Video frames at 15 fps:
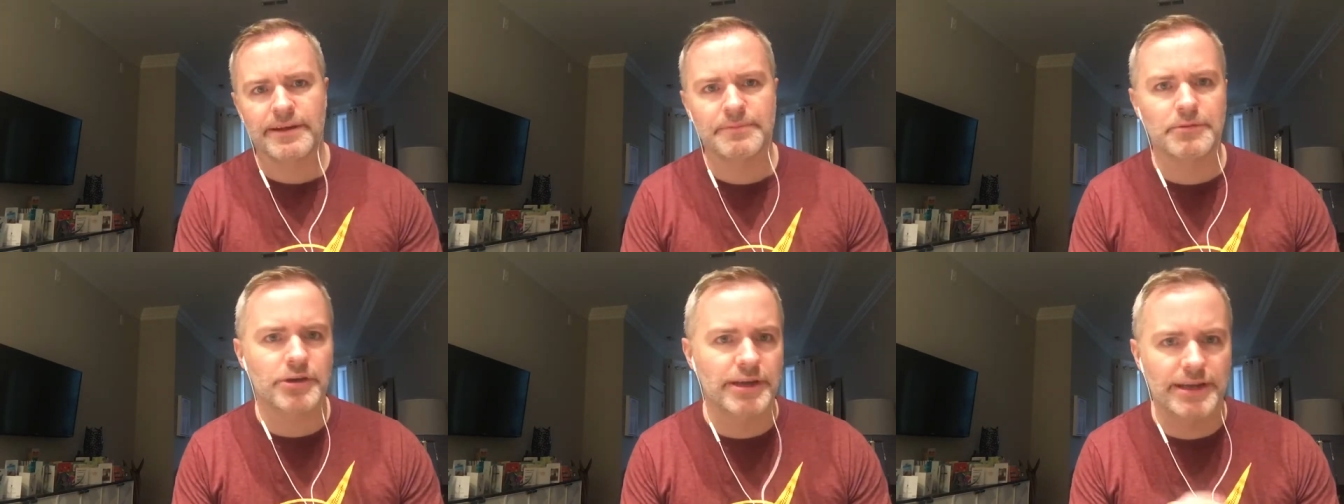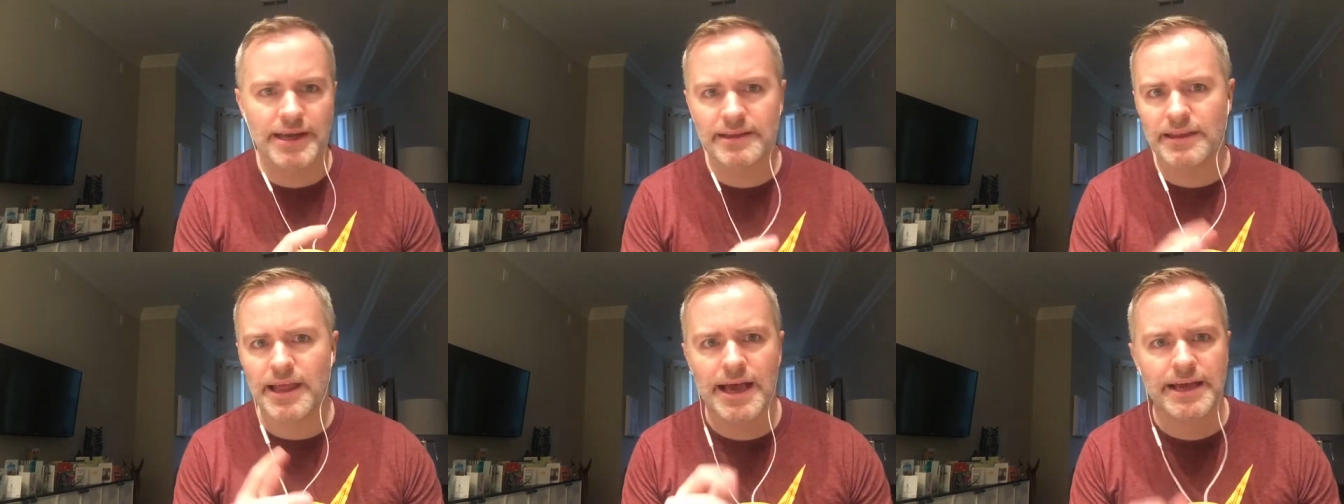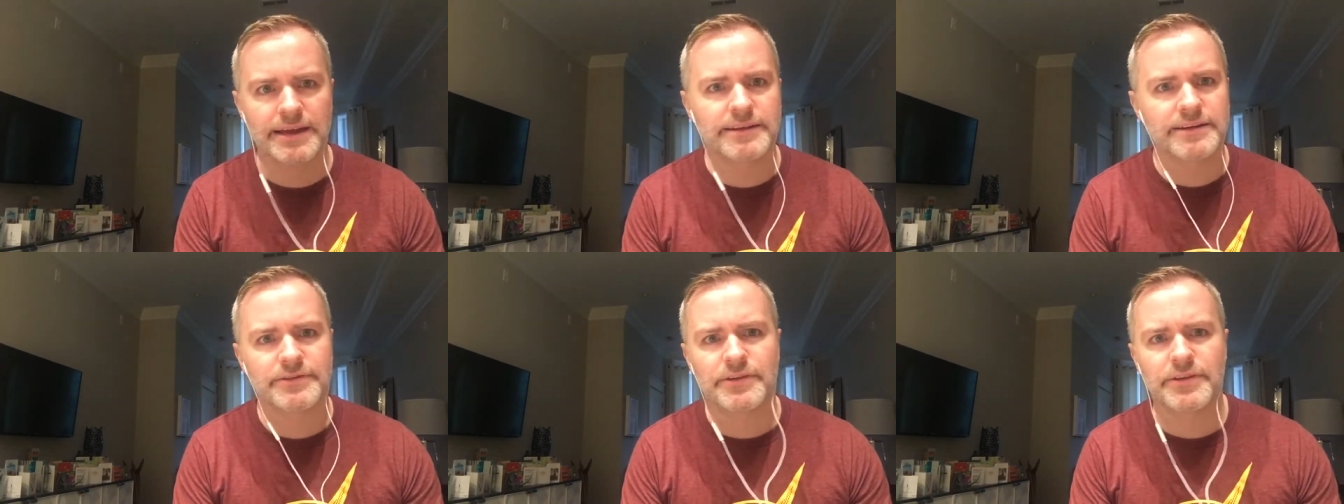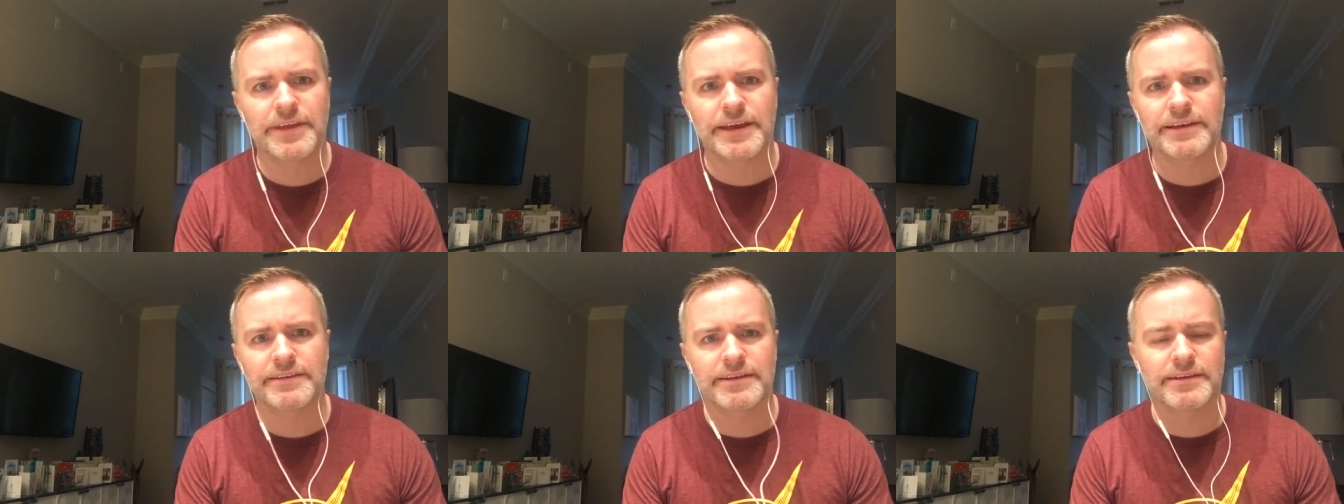I'm looking online at different
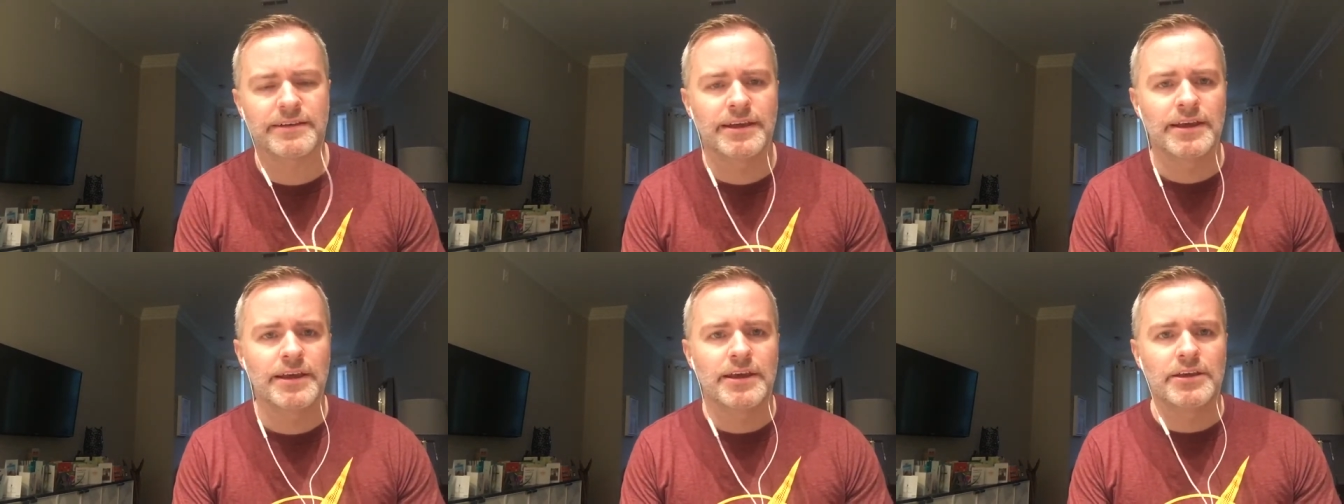things, and